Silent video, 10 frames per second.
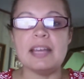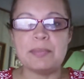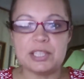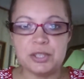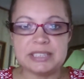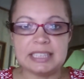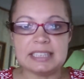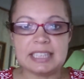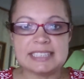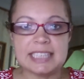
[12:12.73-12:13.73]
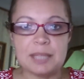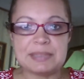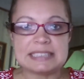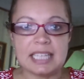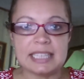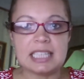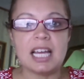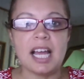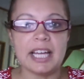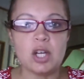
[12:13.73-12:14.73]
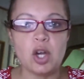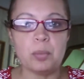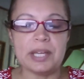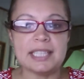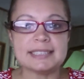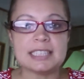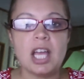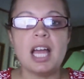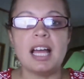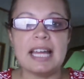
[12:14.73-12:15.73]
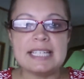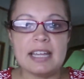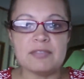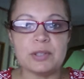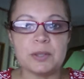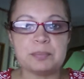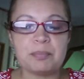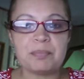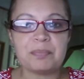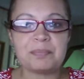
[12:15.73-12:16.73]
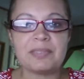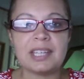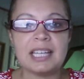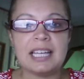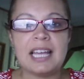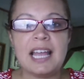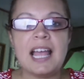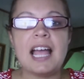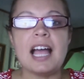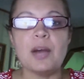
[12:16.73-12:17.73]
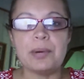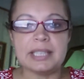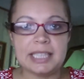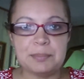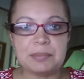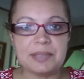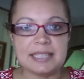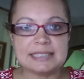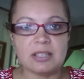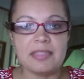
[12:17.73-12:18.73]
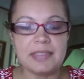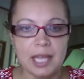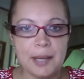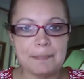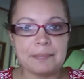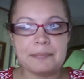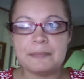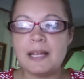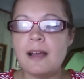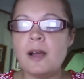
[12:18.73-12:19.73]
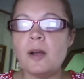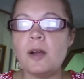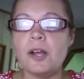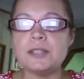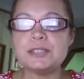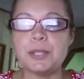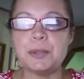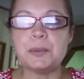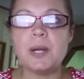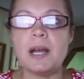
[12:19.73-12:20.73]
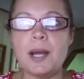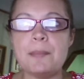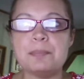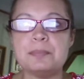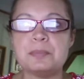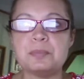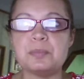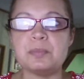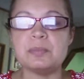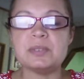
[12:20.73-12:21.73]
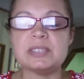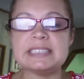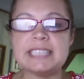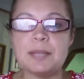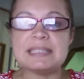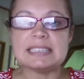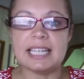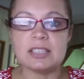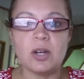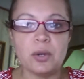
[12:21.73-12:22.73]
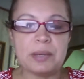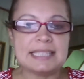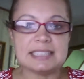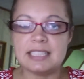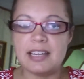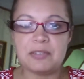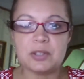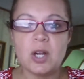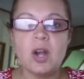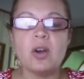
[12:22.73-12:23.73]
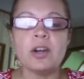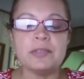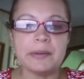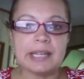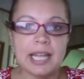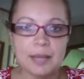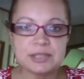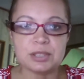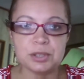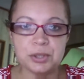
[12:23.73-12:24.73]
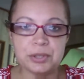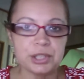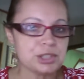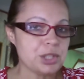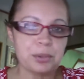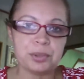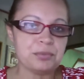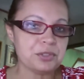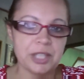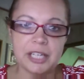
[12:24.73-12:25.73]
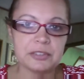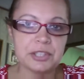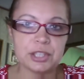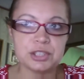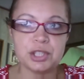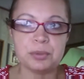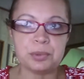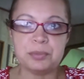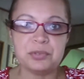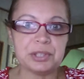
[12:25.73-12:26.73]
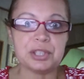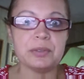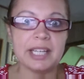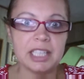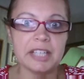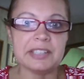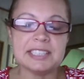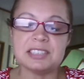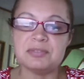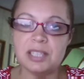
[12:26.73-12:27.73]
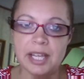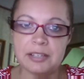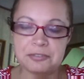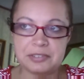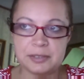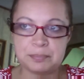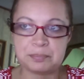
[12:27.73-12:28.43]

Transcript: by using statements like, I always, I never, I want to keep it placed on them. Also, statements like always and never are very absolute. There's no room for error. There's no room for the gray areas of life.